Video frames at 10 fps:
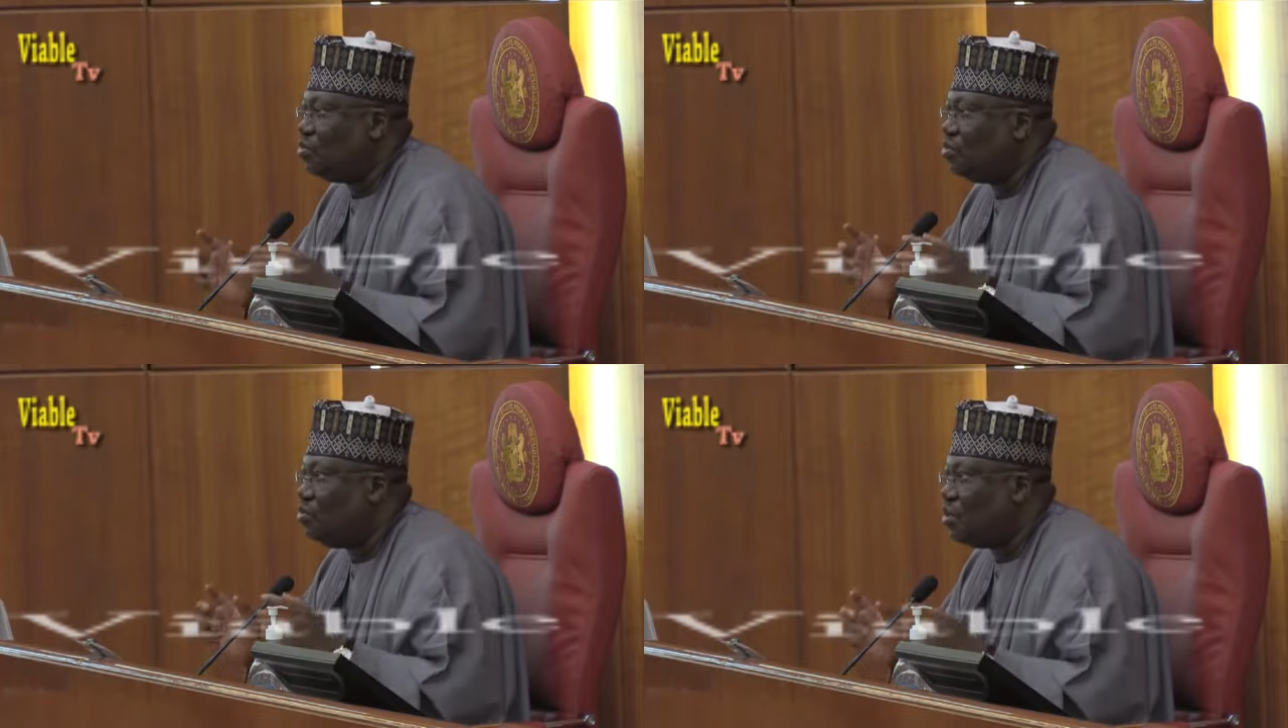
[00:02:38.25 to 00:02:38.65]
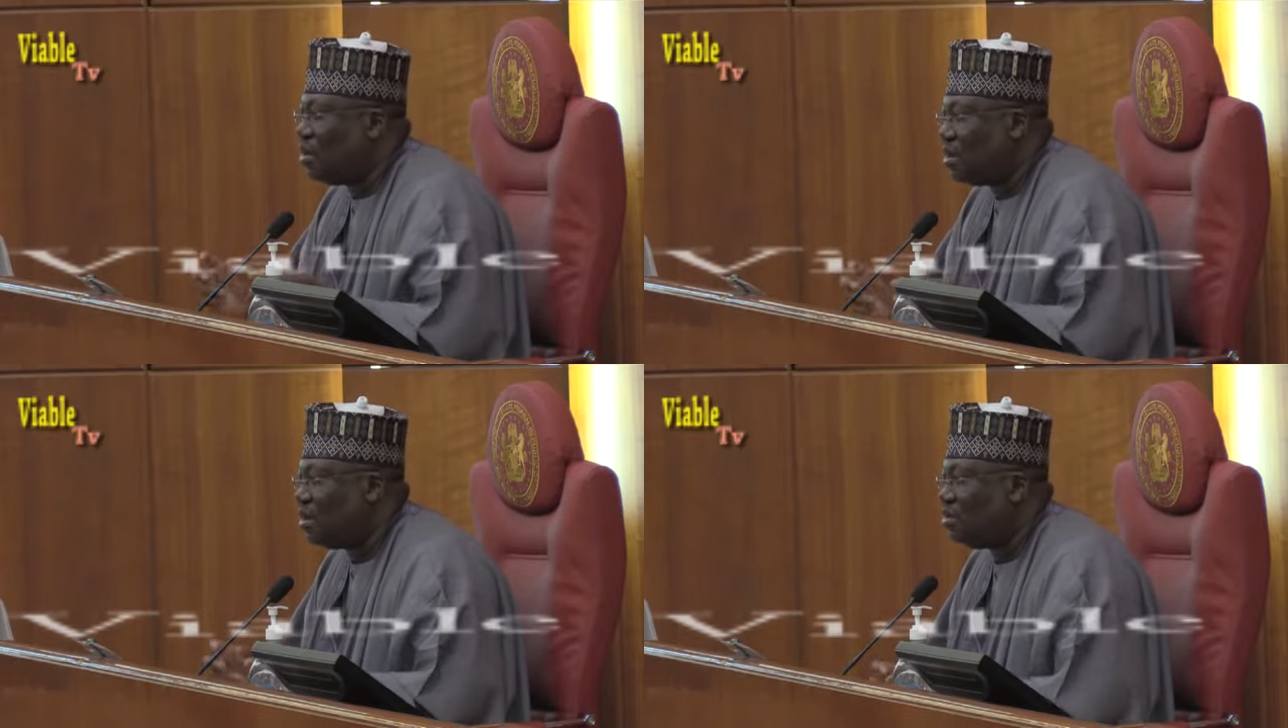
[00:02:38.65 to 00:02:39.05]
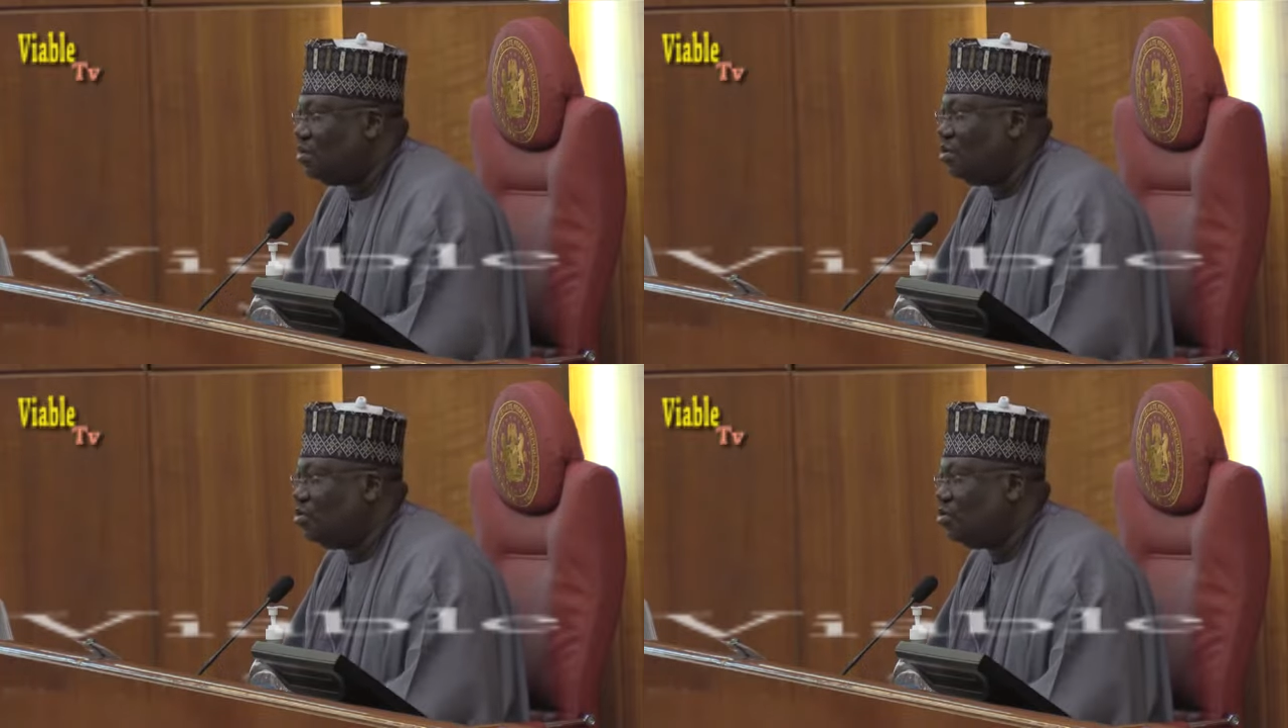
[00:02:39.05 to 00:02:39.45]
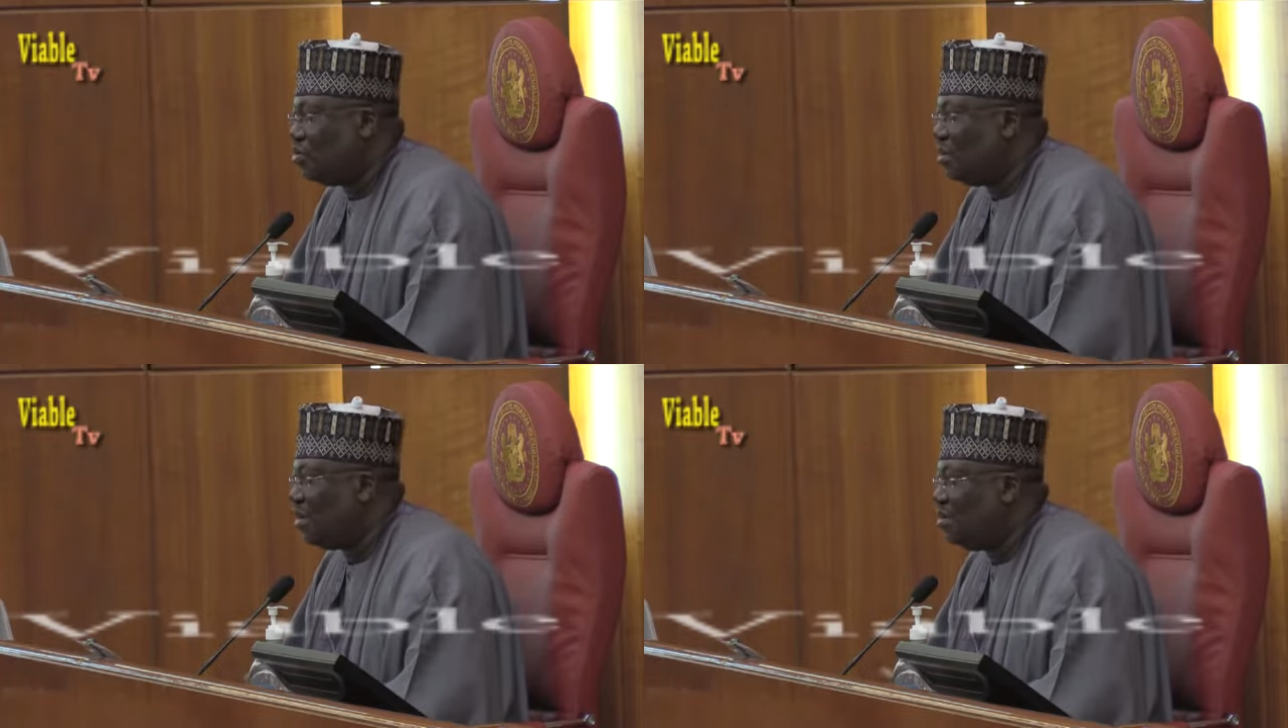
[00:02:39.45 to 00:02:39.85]
to work to
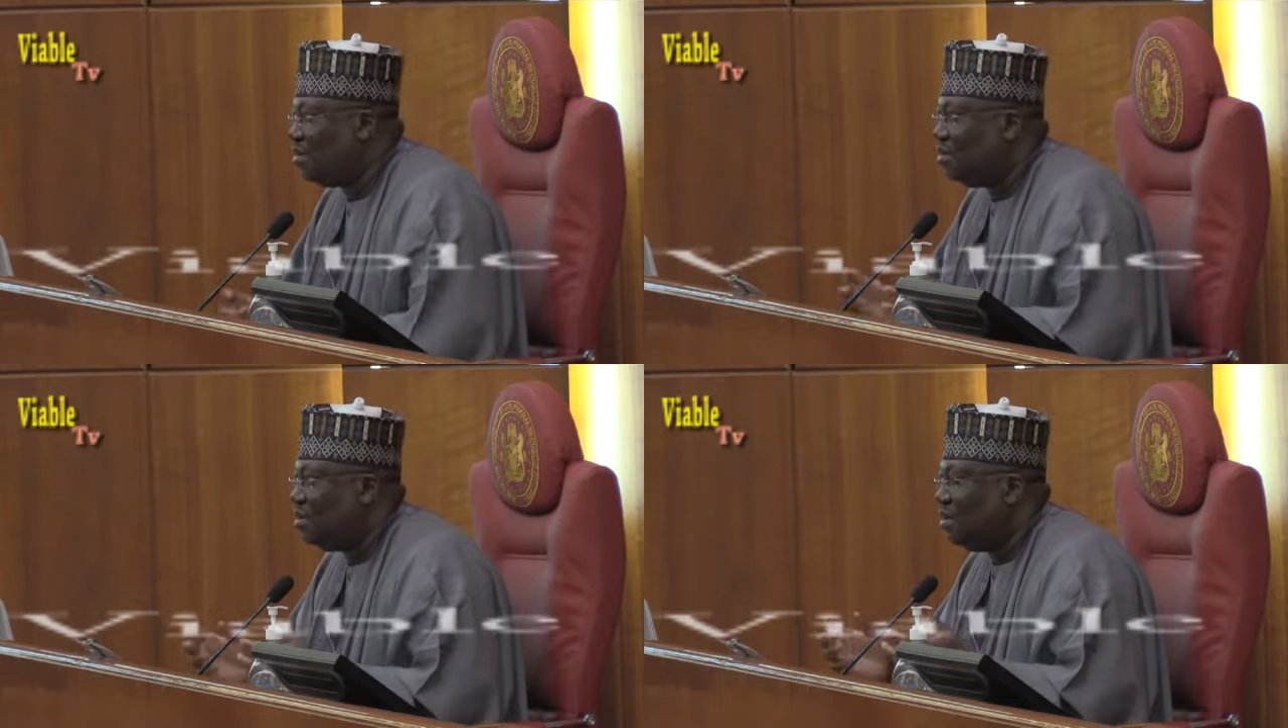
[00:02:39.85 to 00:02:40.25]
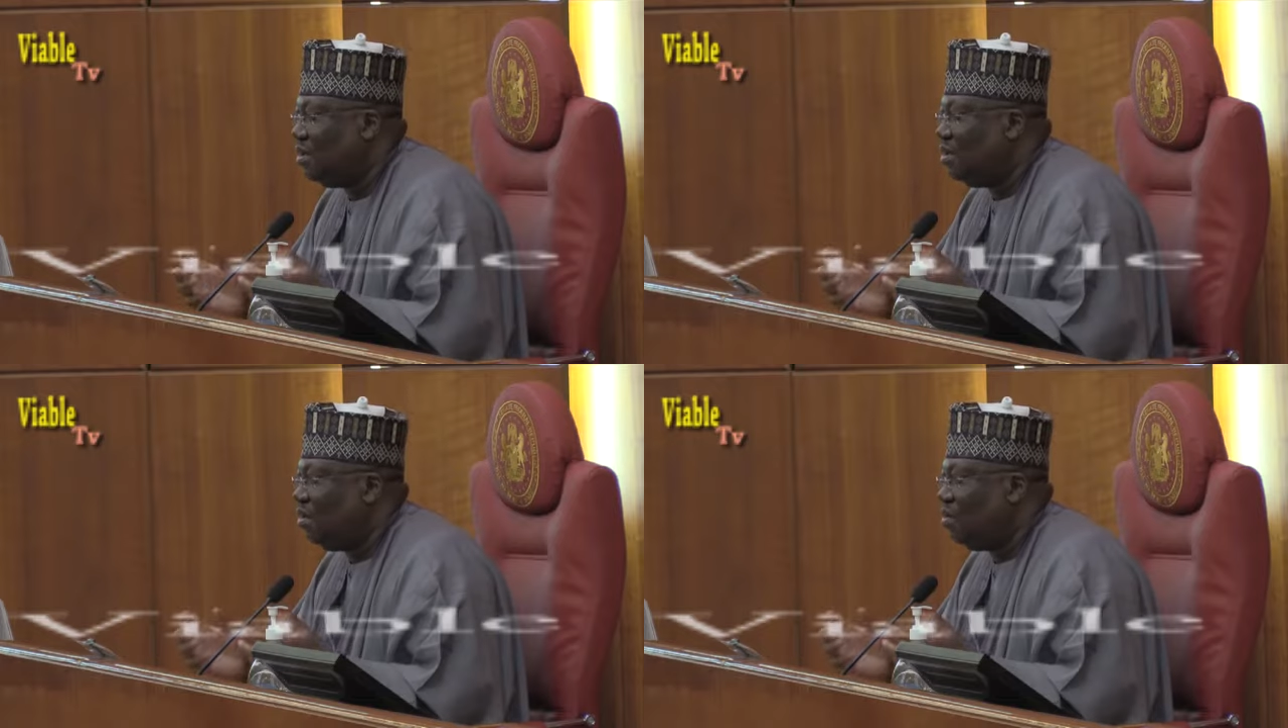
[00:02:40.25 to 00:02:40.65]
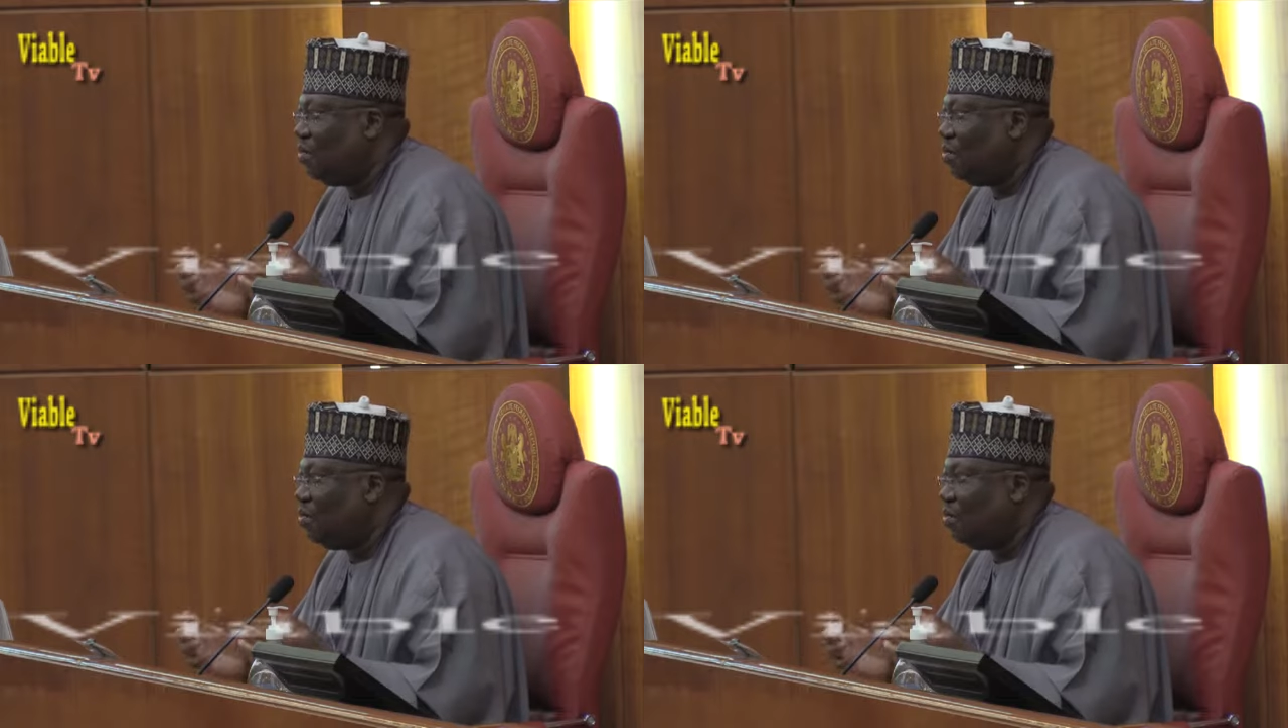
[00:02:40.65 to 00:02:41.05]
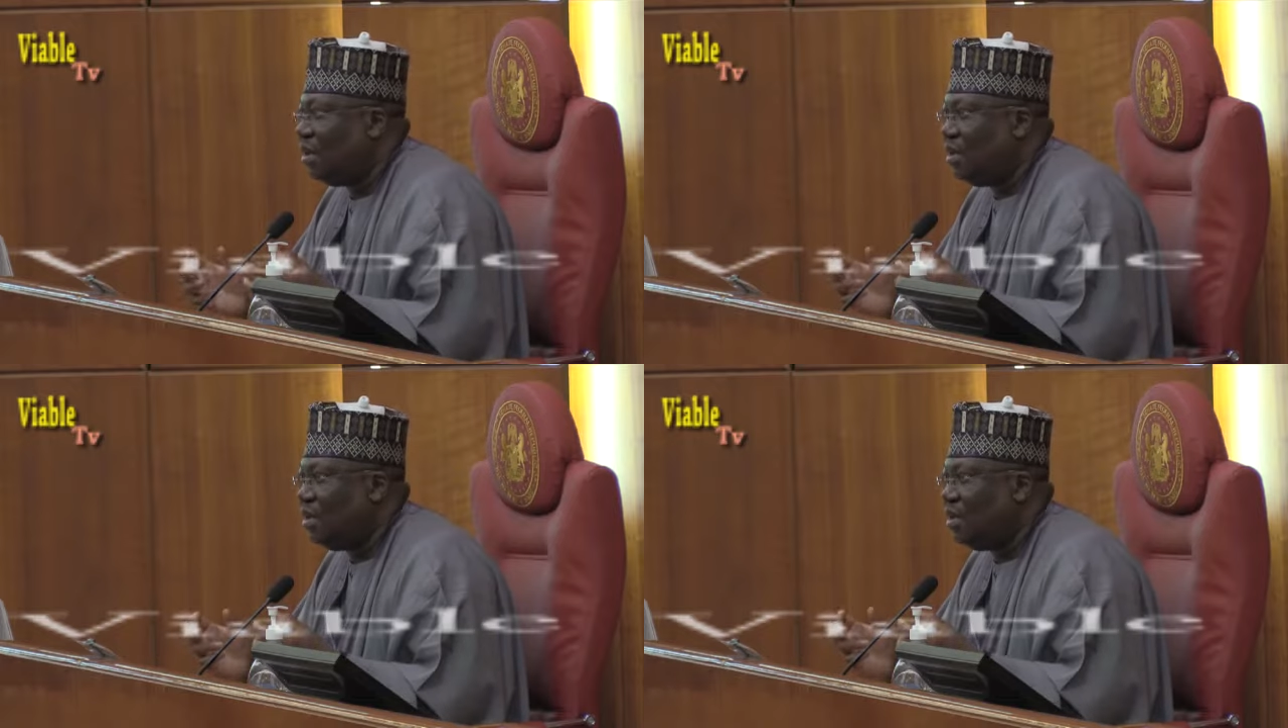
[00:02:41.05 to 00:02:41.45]
ensure that
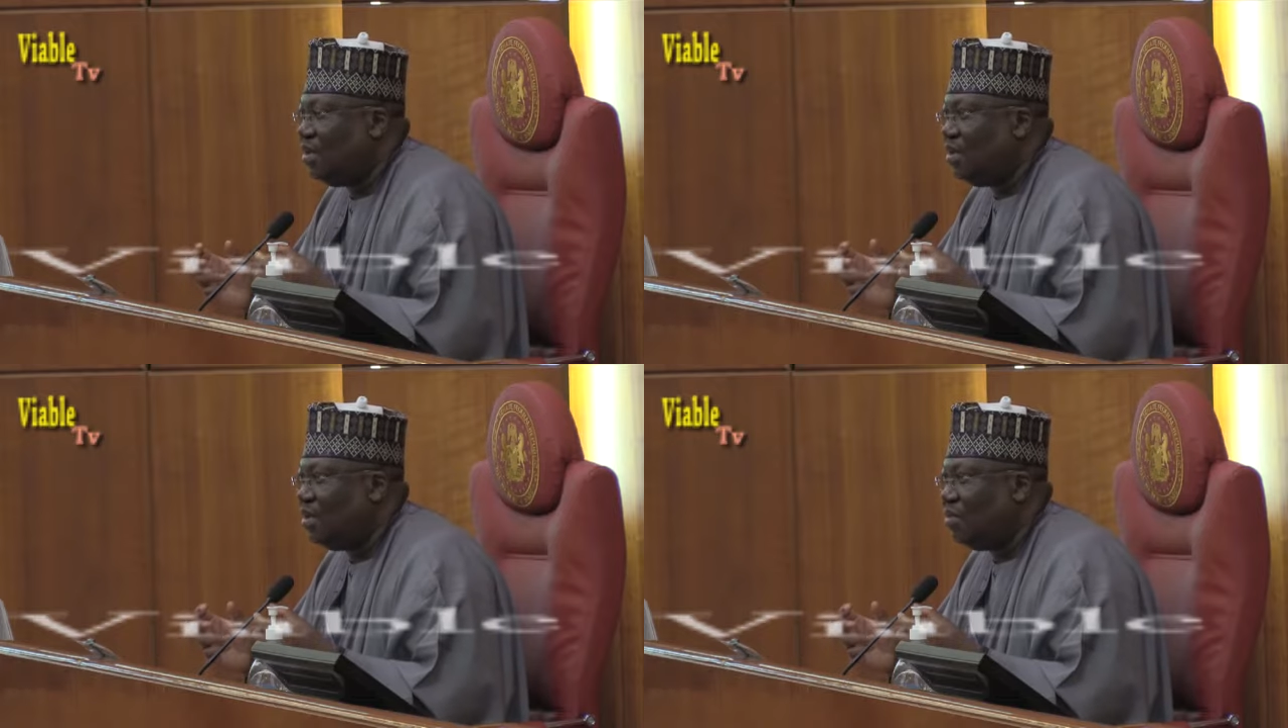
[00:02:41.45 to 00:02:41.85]
we